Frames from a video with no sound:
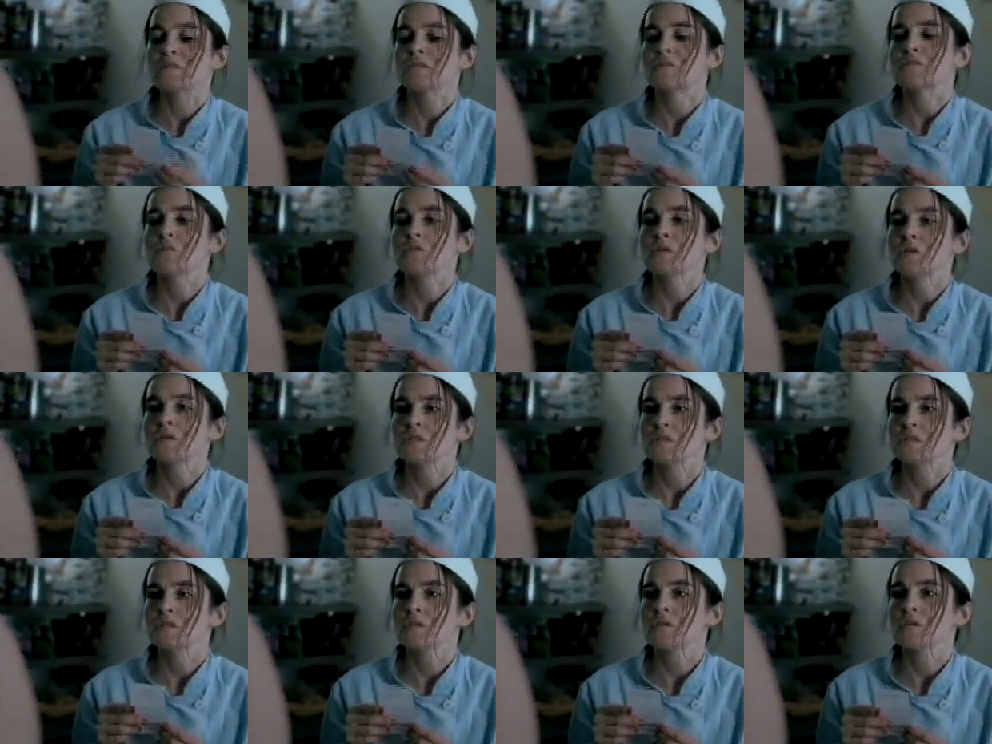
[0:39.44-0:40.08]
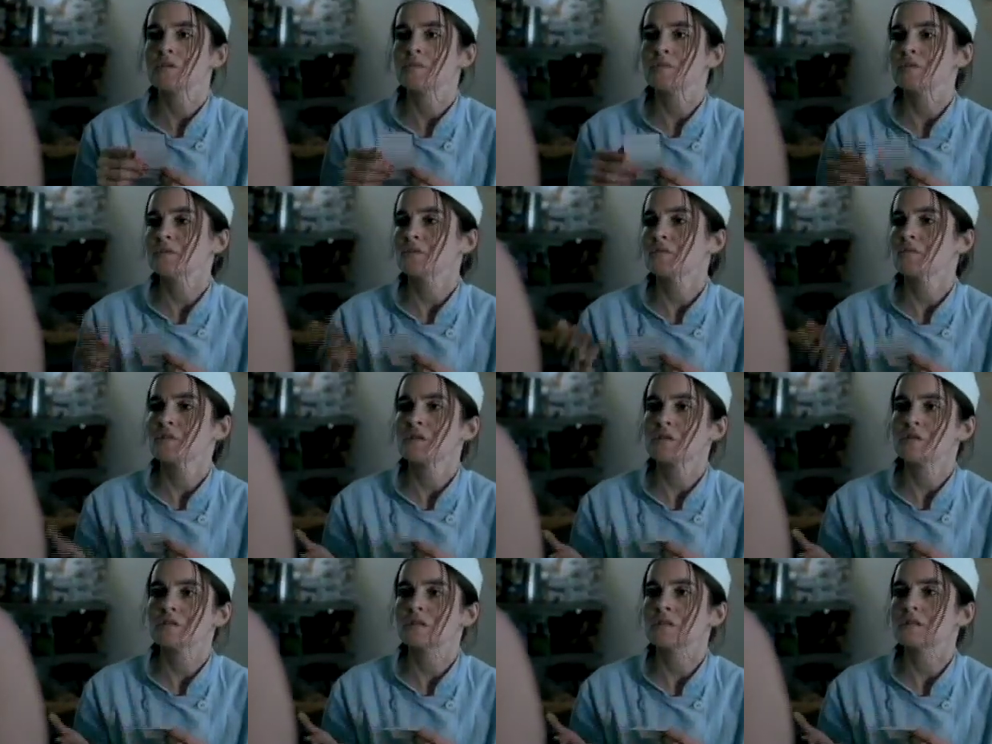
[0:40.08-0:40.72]
else's words, interpret
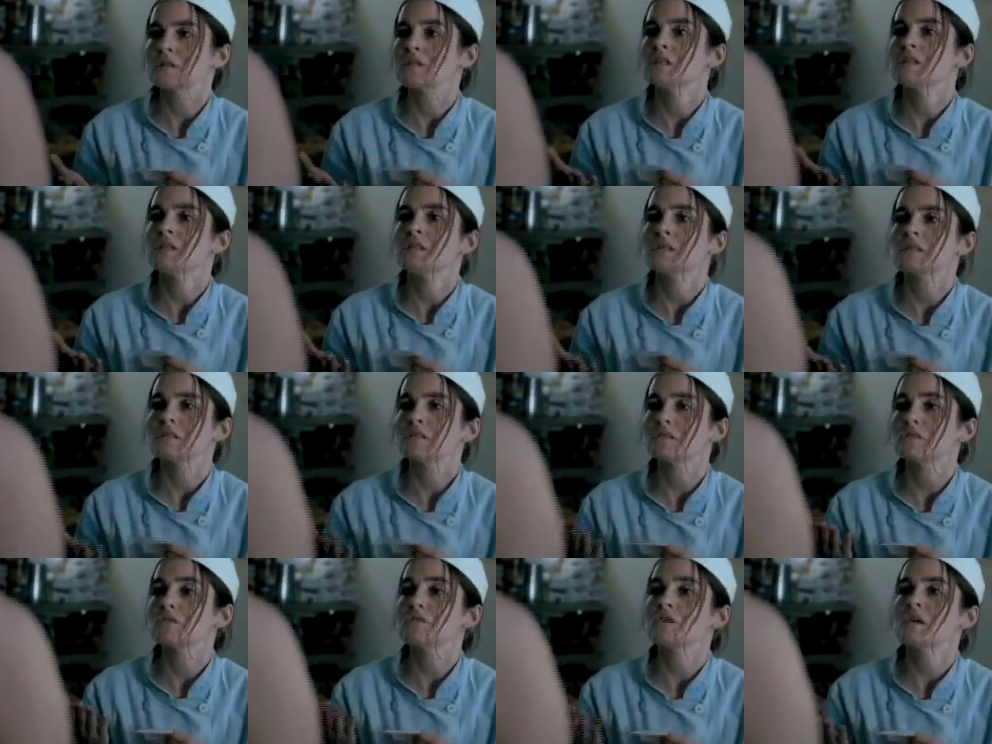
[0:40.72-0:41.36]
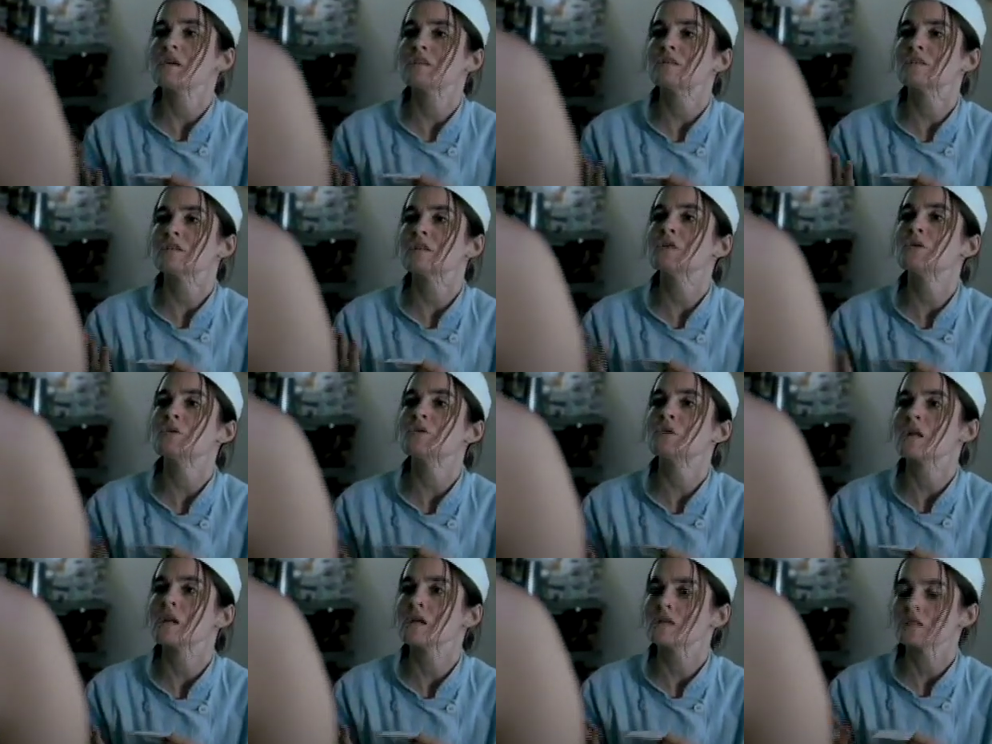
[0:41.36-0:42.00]
someone else's ideas, and try to
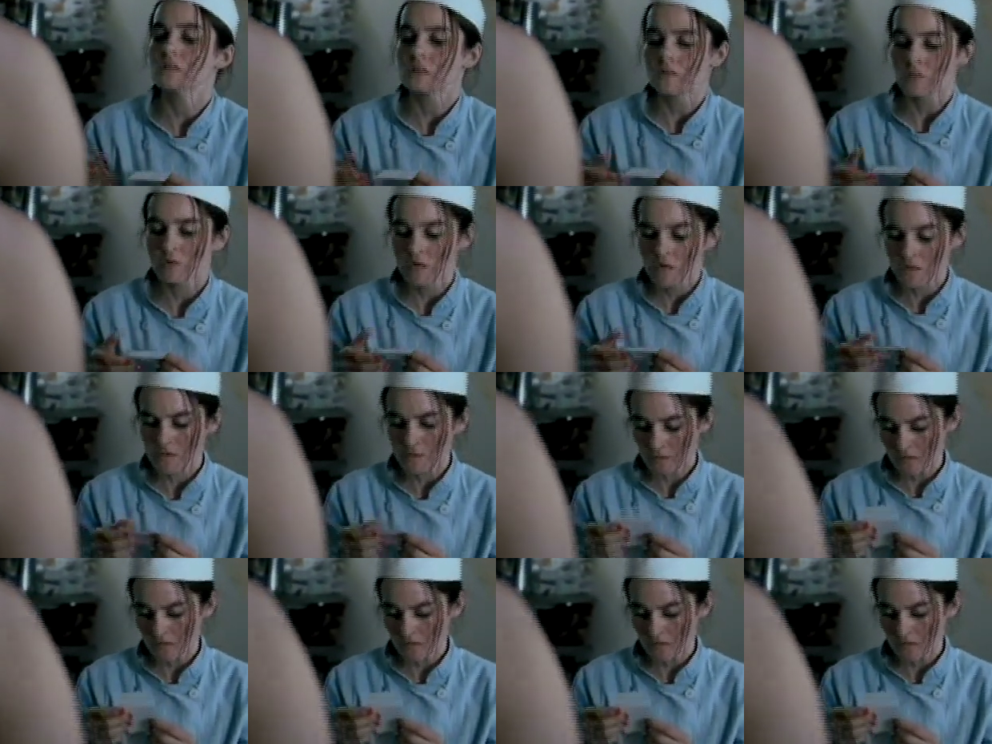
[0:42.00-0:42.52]
look like someone